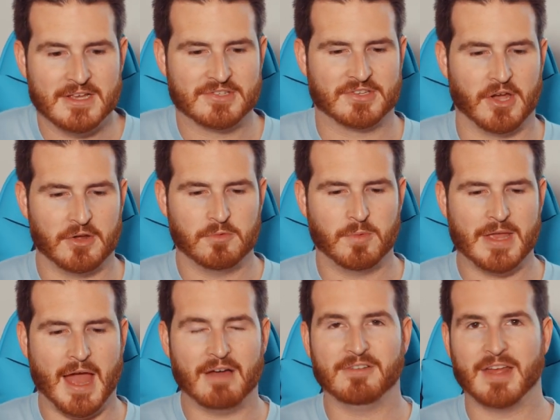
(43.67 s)
So
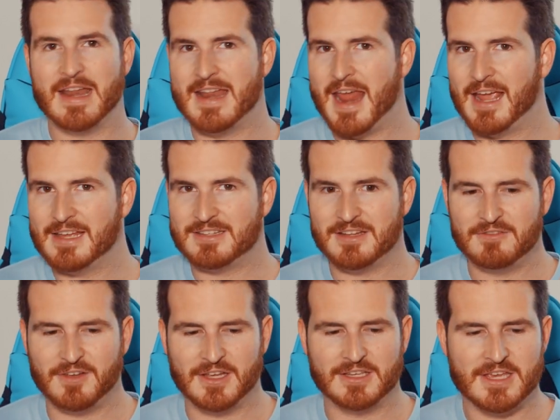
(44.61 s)
we have
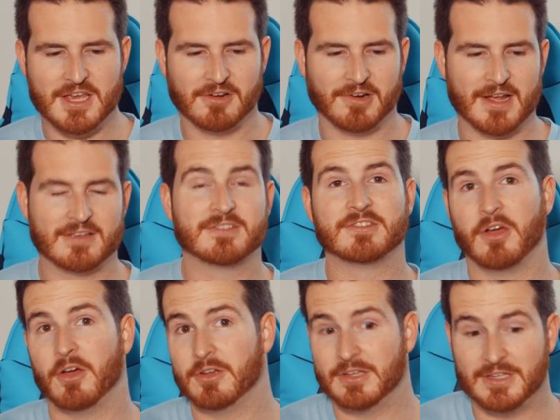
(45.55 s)
negative gearing.
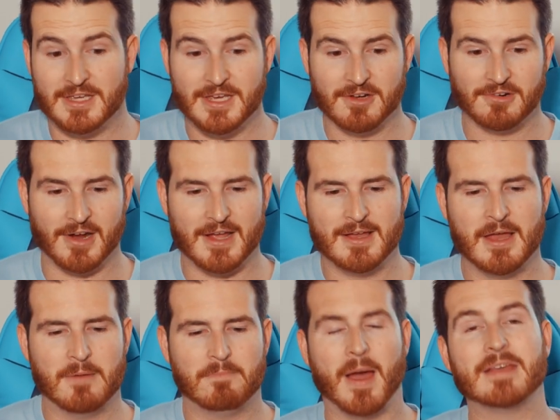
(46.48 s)
So gearing
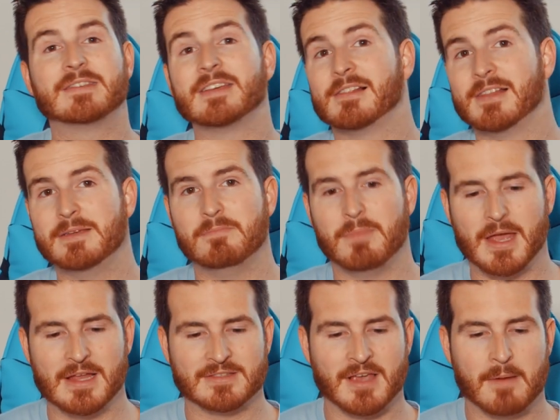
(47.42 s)
basically
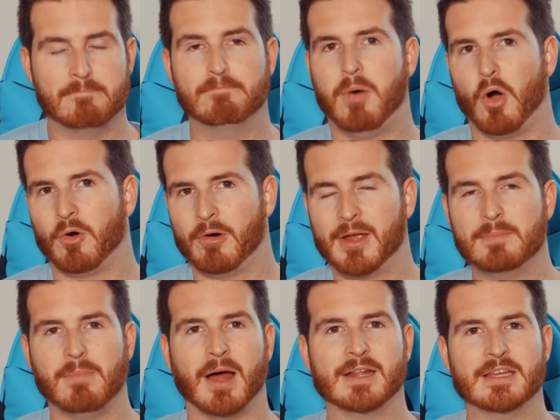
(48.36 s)
means
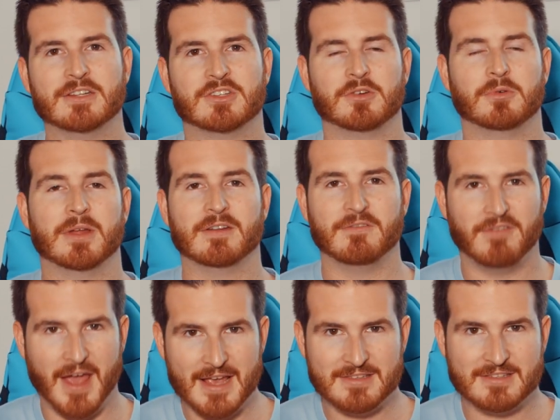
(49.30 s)
borrowing money to
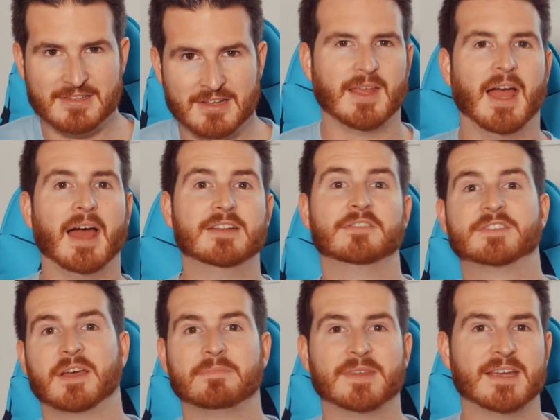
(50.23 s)
invest. And if
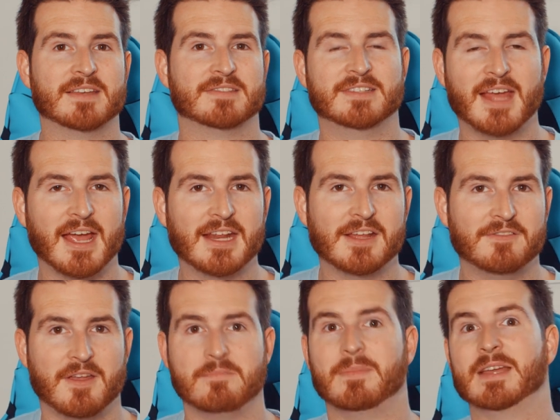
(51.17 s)
something is
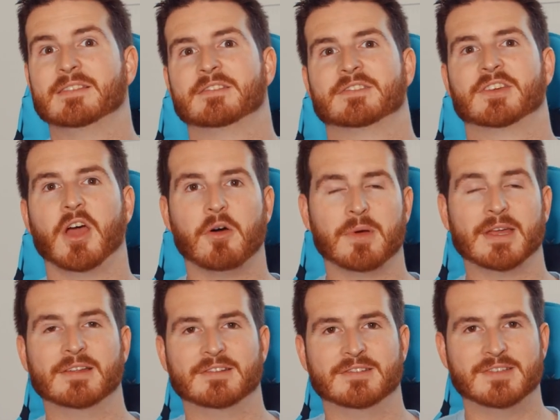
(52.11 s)
negative, it means it's
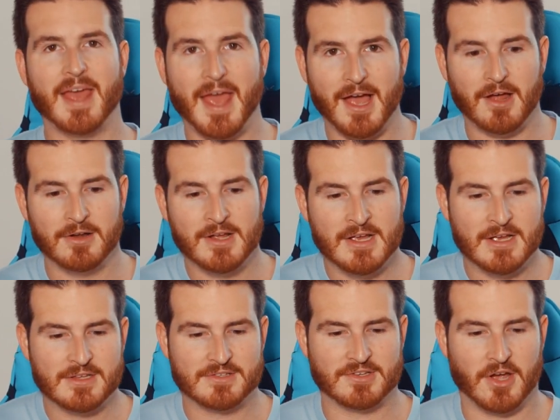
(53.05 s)
going down.
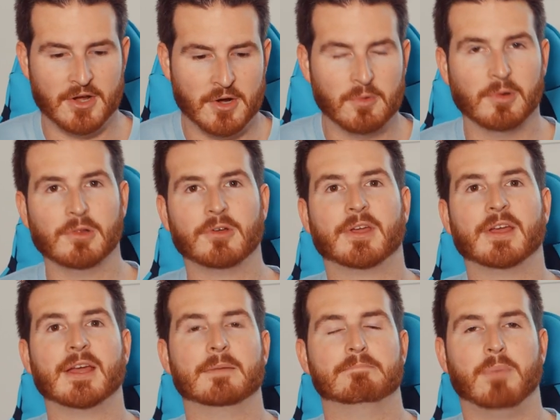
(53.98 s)
So we're
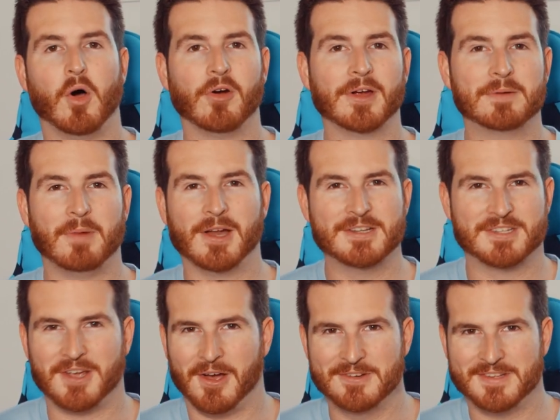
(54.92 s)
looking at borrowing money
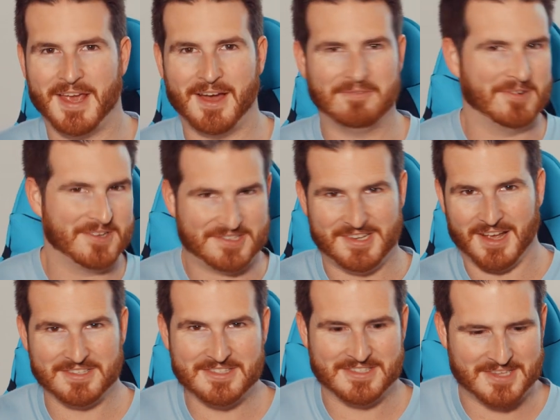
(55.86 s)
to go down, which
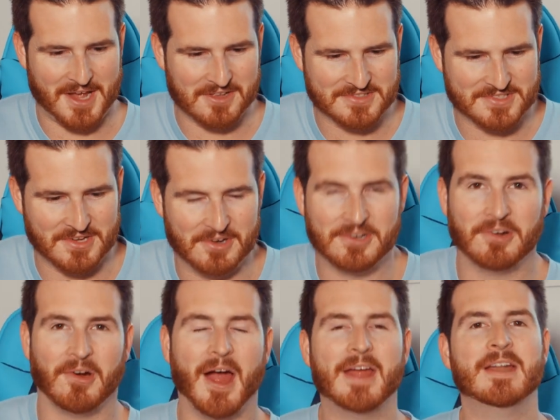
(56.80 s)
doesn't sound so
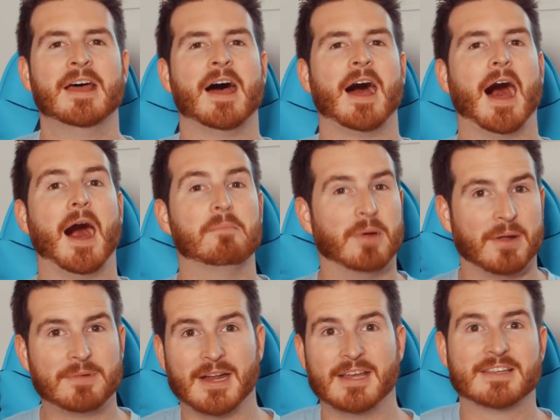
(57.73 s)
great, but
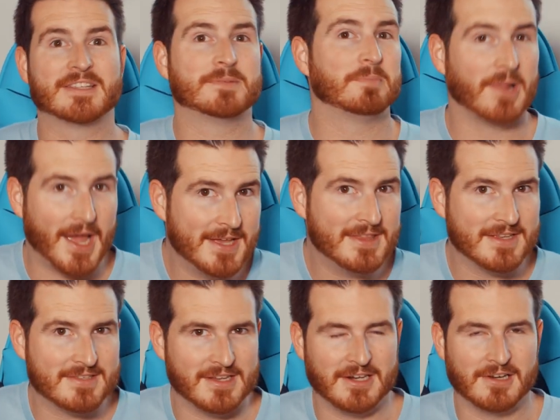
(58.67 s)
I'm going to explain
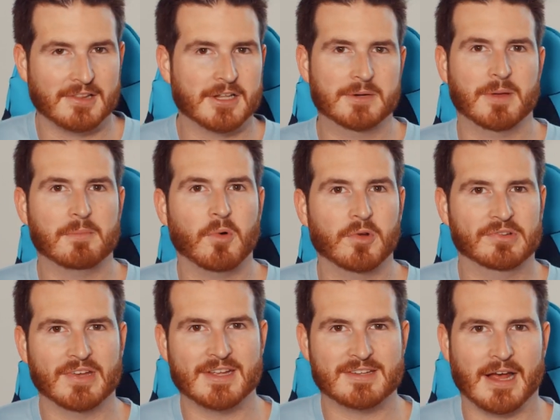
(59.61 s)
this in a little bit more
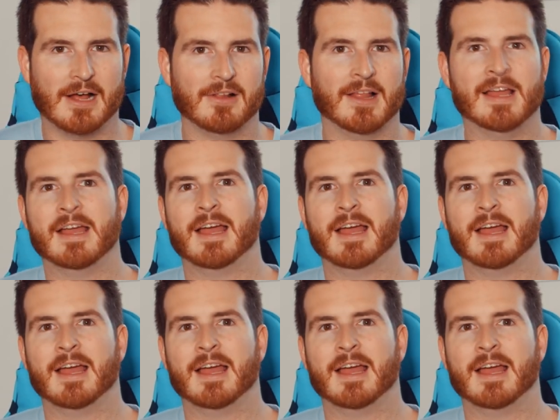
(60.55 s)
detail